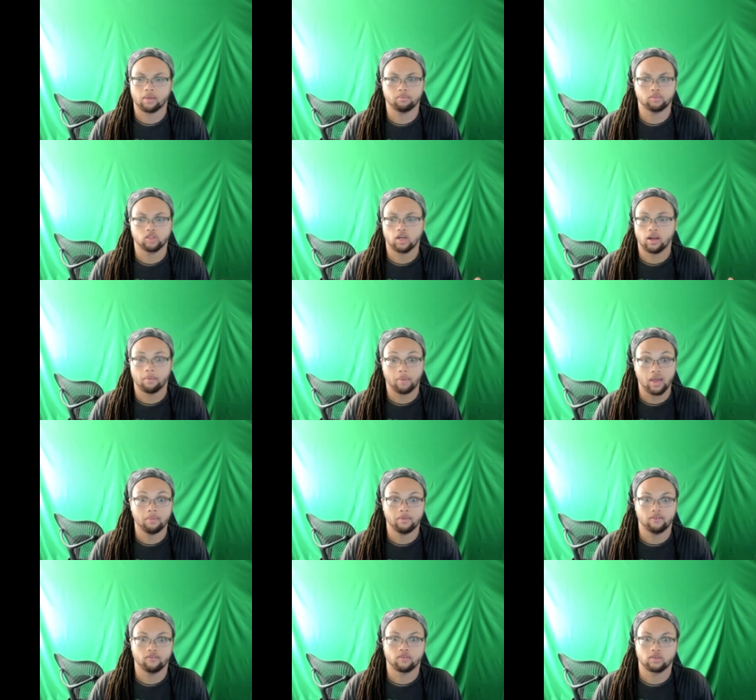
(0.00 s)
trying to pay
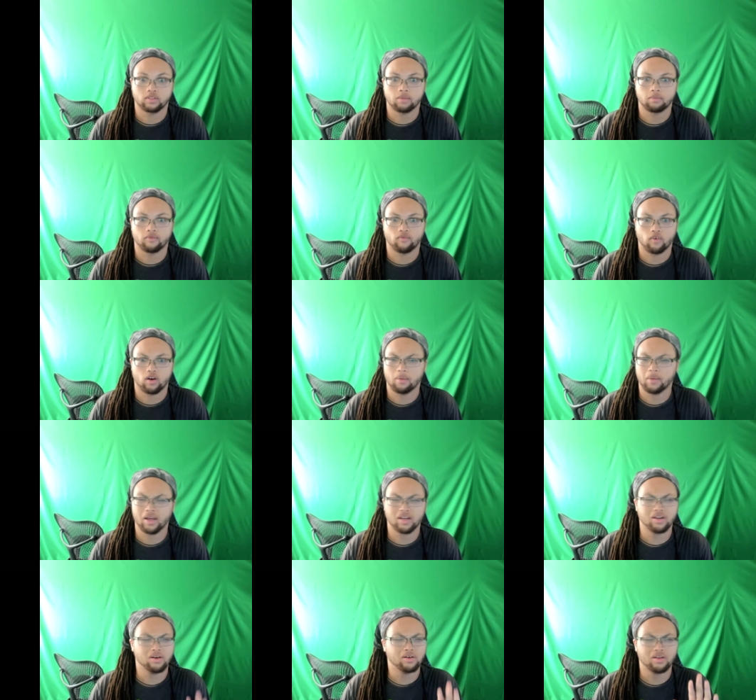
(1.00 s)
me or something for it. And I'm like,
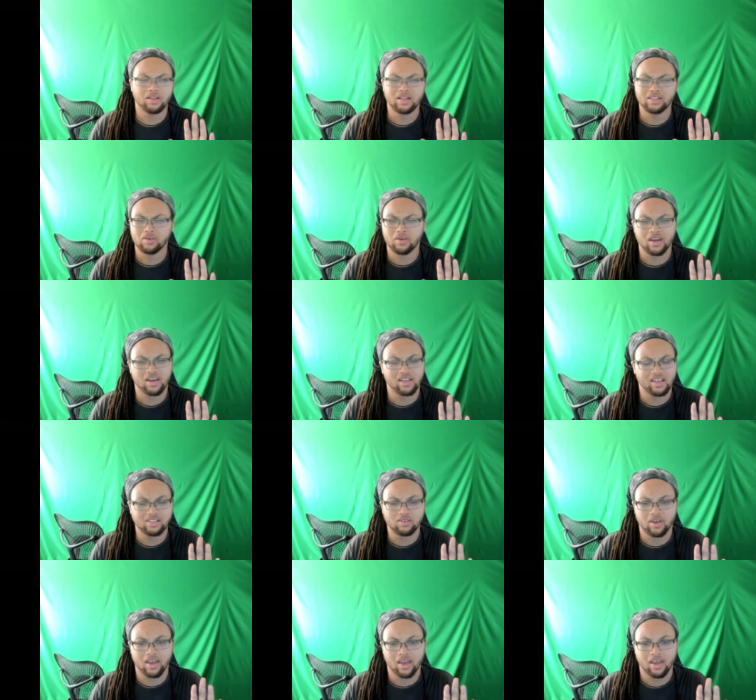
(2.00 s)
no, that's
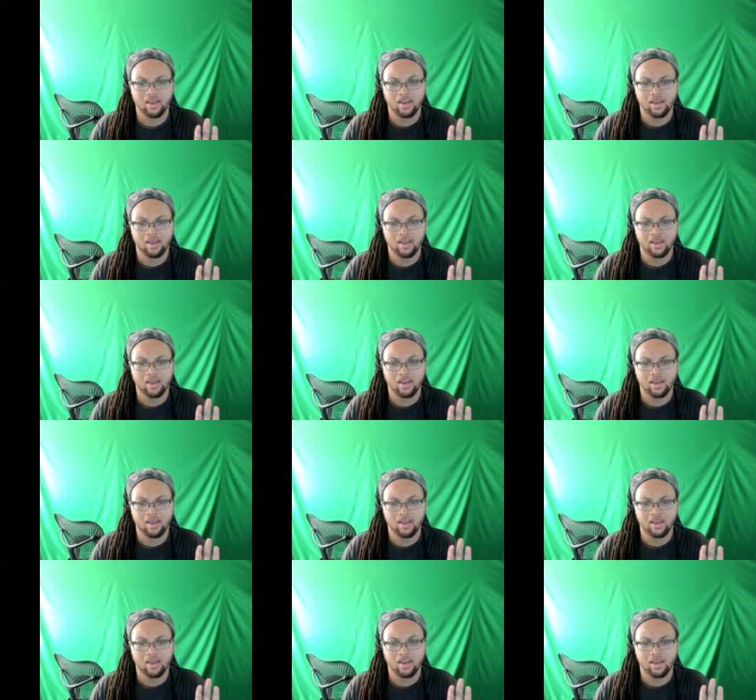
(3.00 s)
okay.